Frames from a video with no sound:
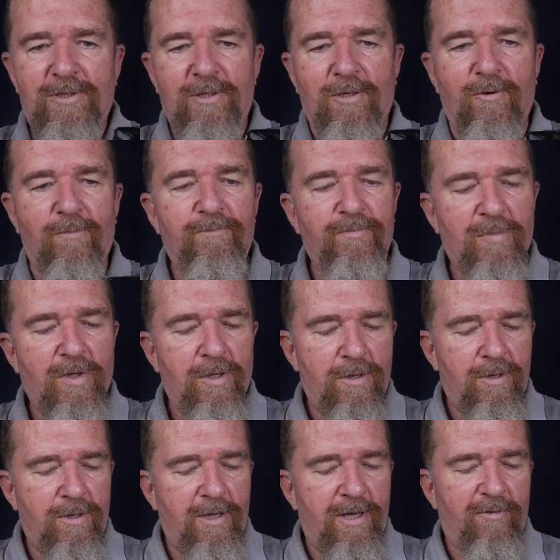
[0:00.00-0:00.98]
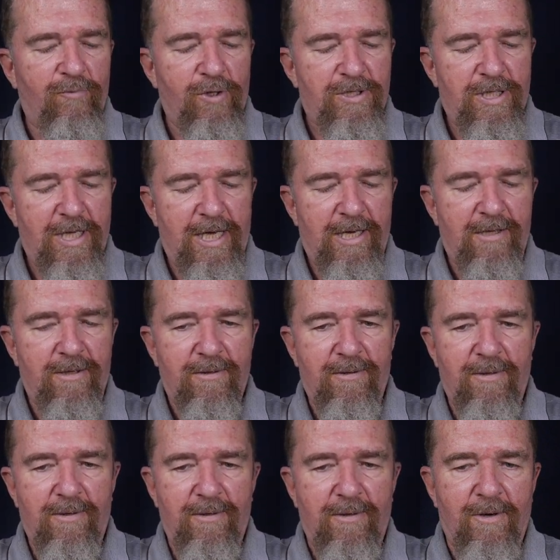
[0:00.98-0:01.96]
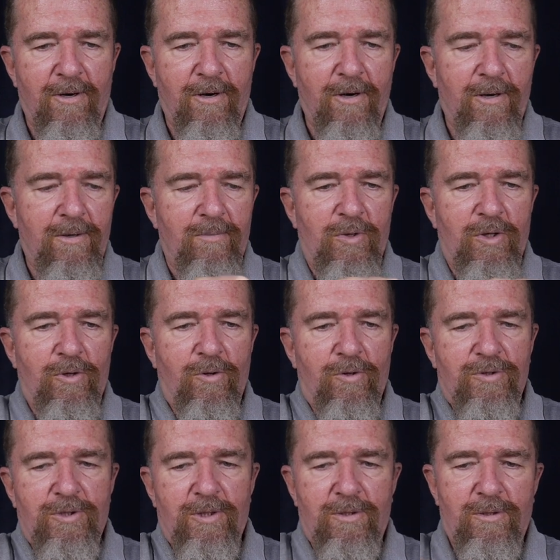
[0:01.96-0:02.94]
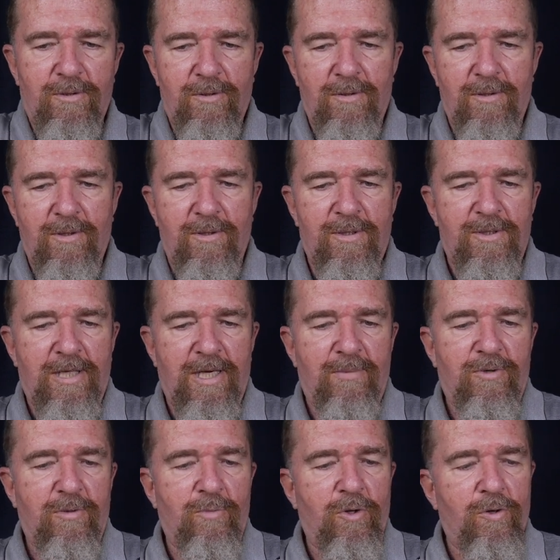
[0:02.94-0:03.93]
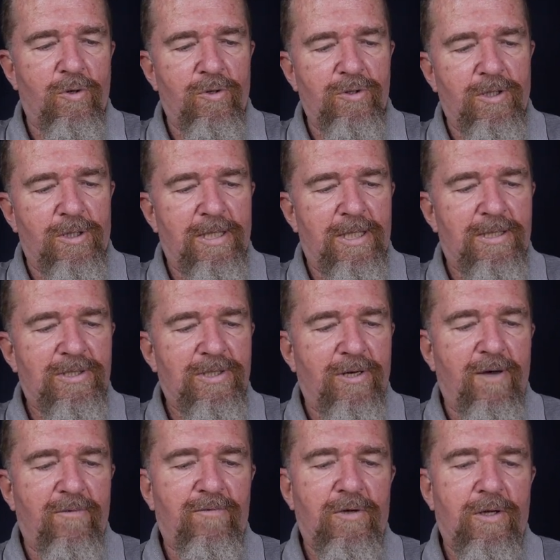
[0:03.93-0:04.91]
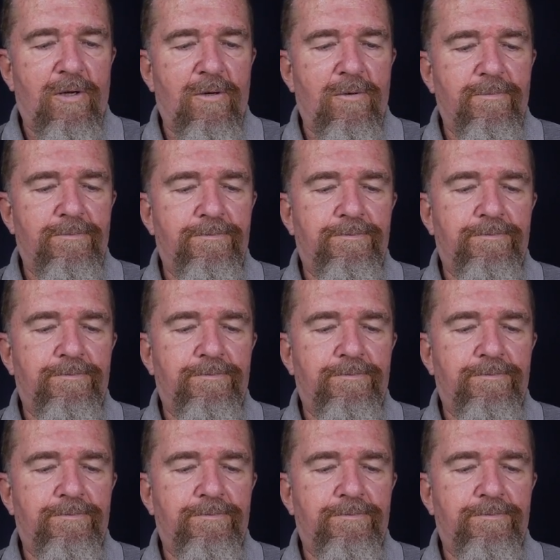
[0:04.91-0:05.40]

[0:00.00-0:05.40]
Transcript: So if we take our Minolta, adapted Minolta lens off now